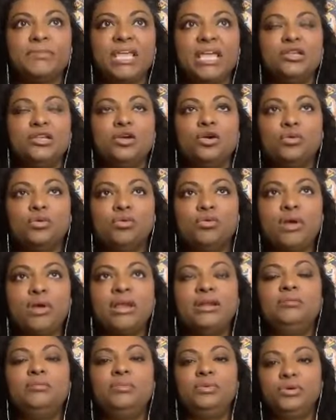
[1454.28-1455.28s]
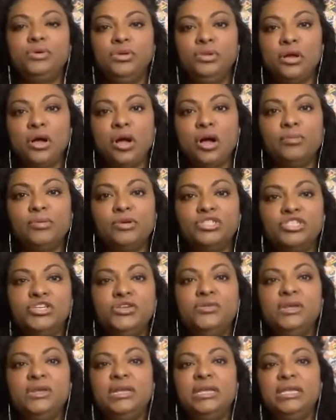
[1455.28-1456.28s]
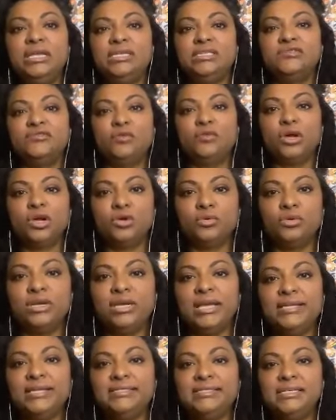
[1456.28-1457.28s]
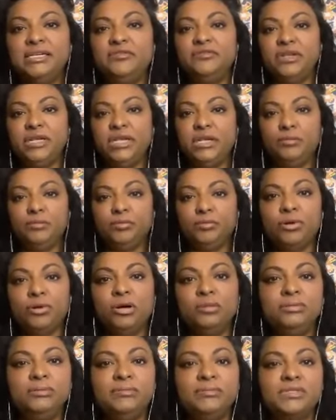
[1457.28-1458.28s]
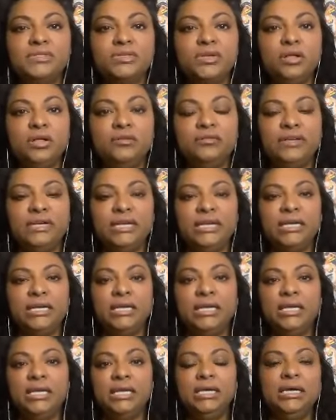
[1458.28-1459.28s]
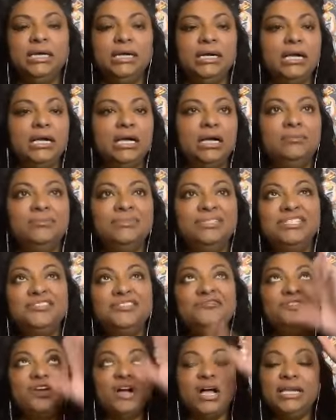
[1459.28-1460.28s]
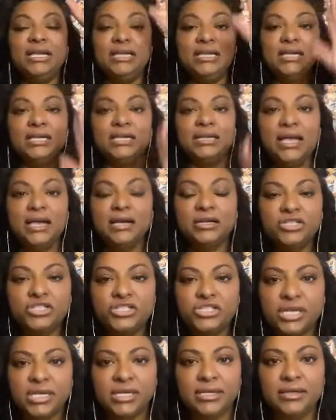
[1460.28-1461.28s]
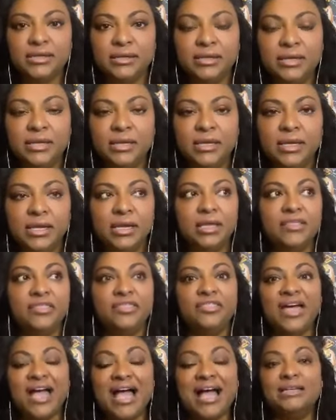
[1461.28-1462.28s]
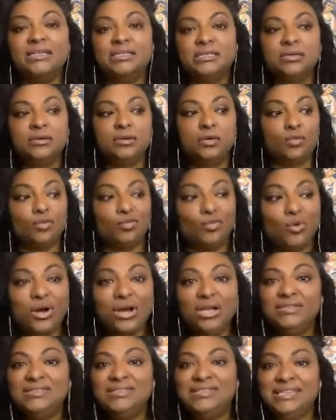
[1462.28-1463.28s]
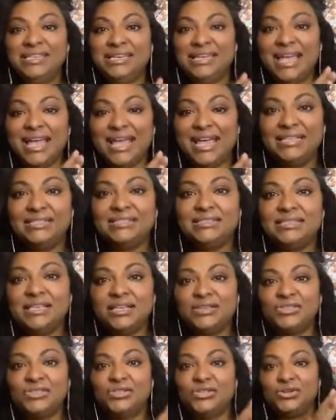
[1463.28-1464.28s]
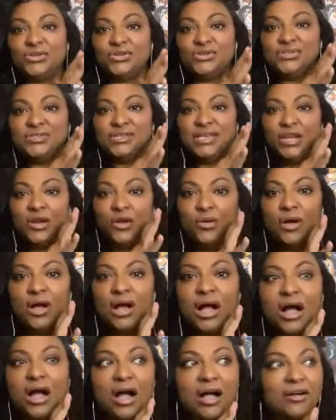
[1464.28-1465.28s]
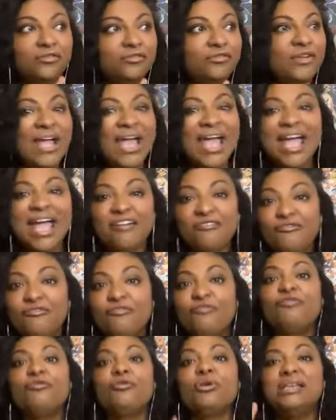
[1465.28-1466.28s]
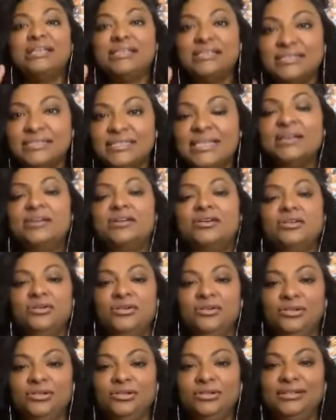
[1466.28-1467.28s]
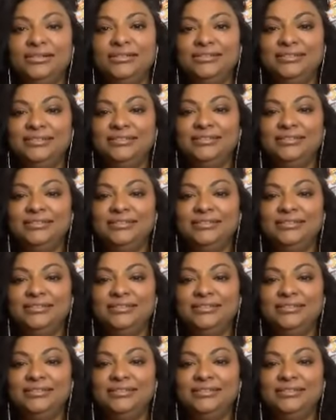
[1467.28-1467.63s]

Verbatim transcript: incredible opportunities for creativity, problem solving, um, divine connection mm-hmm. that royalty, ancestors, you know, of every single